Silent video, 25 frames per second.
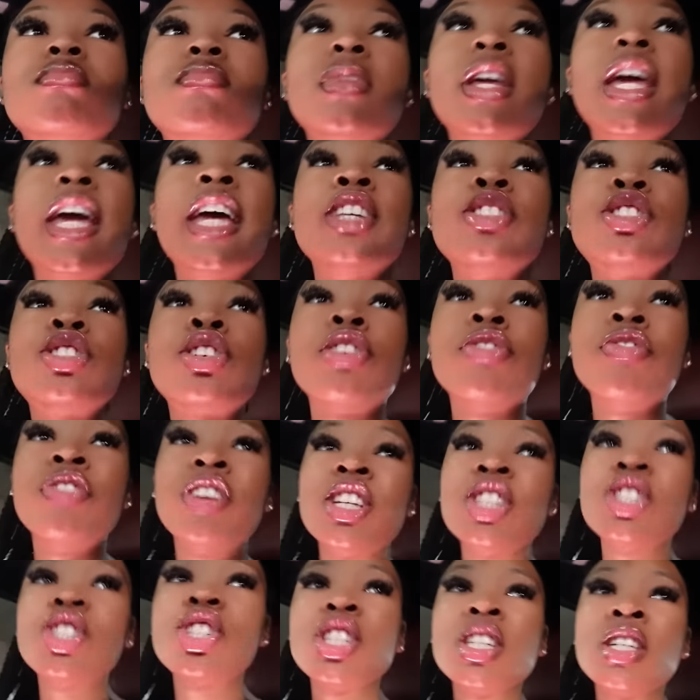
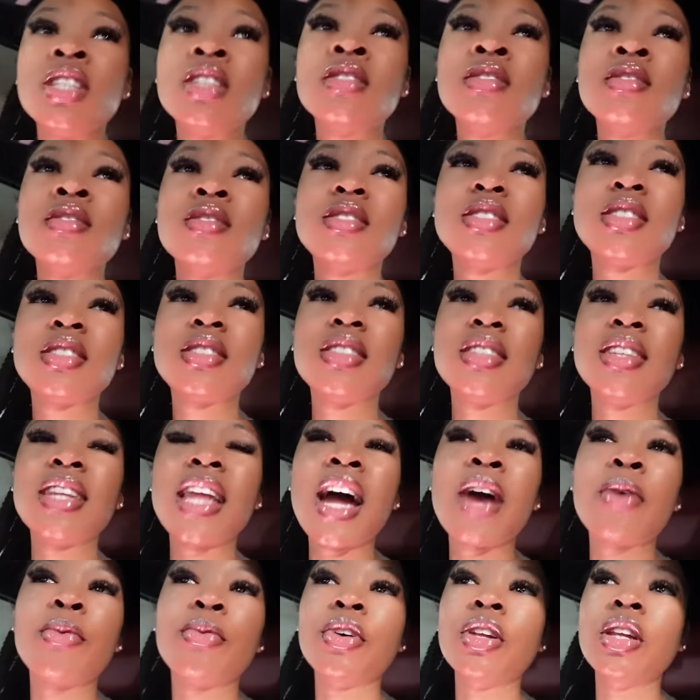intervention
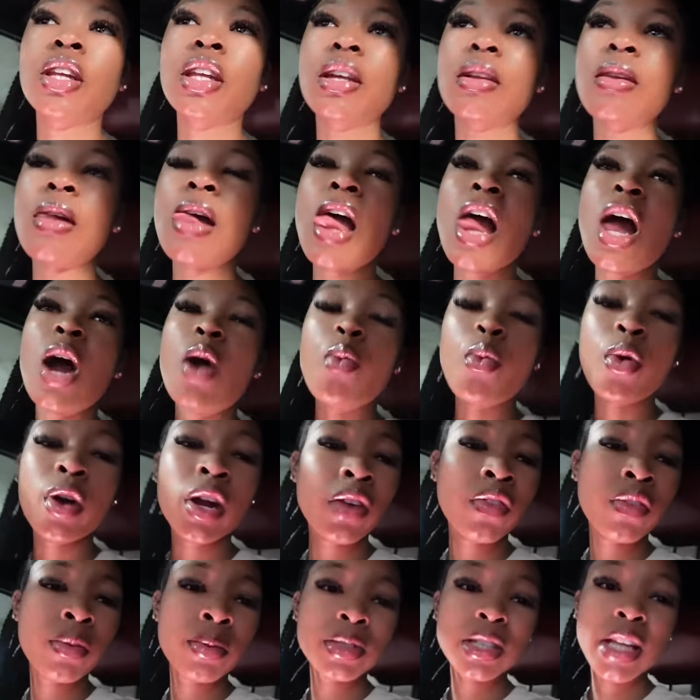not really one
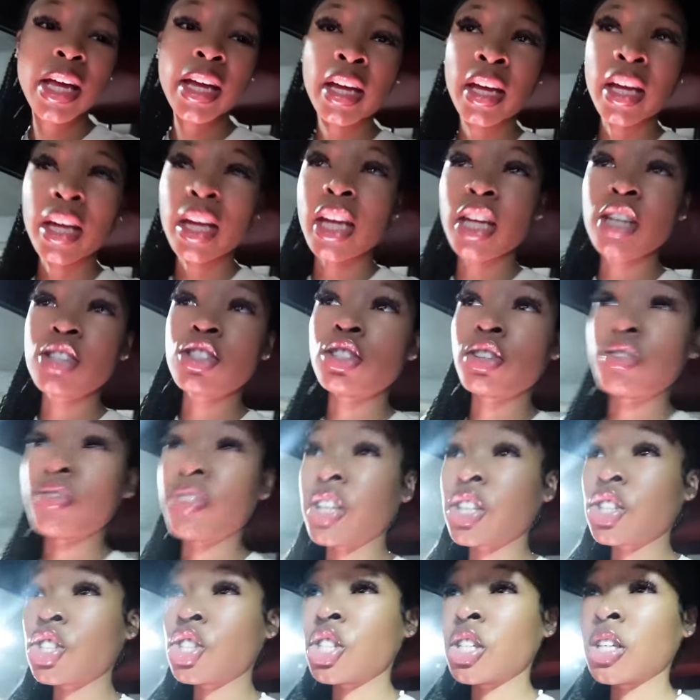of them is like an
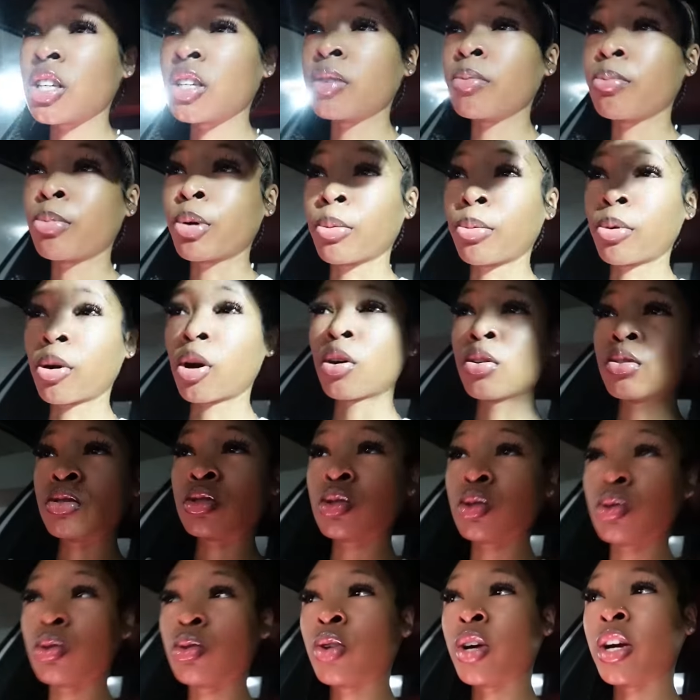intervention
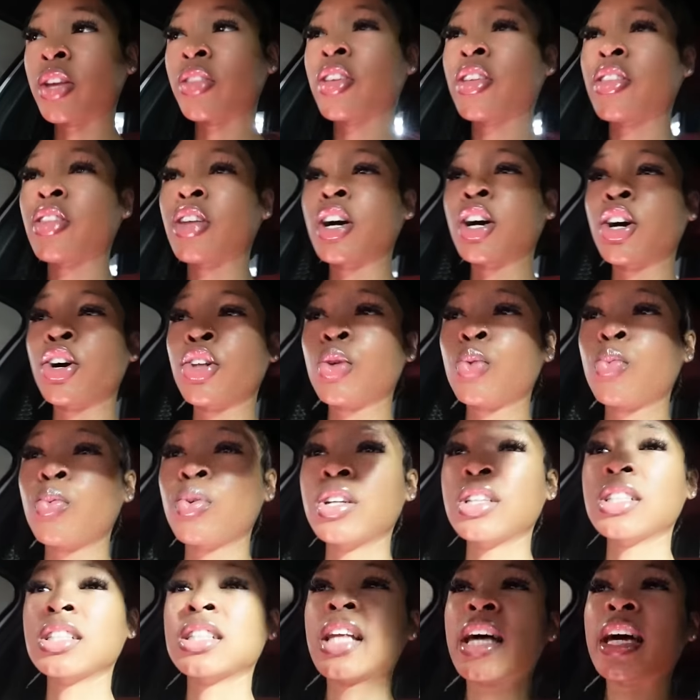proposal and then the other
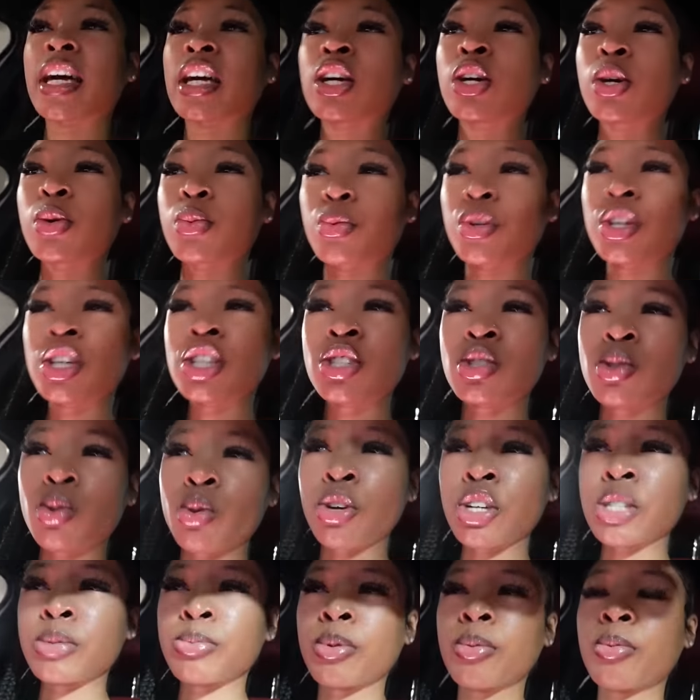one is like a
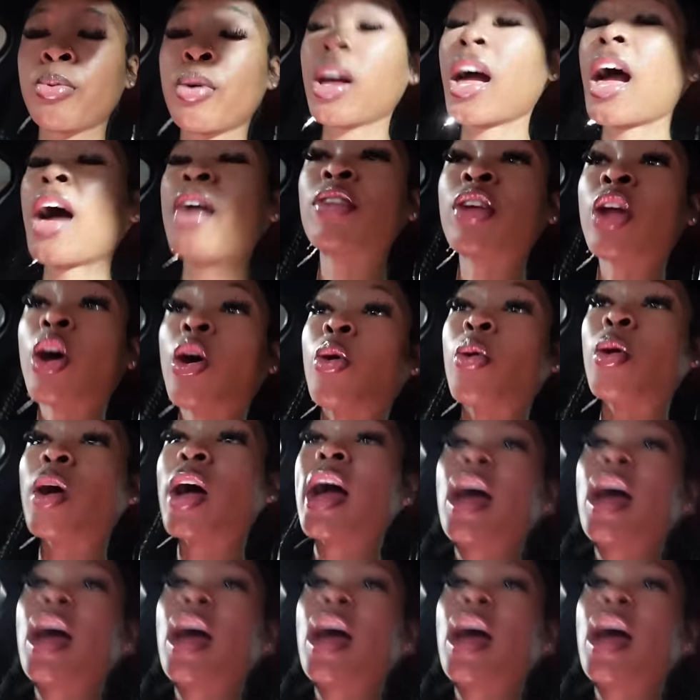resource proposal i don't know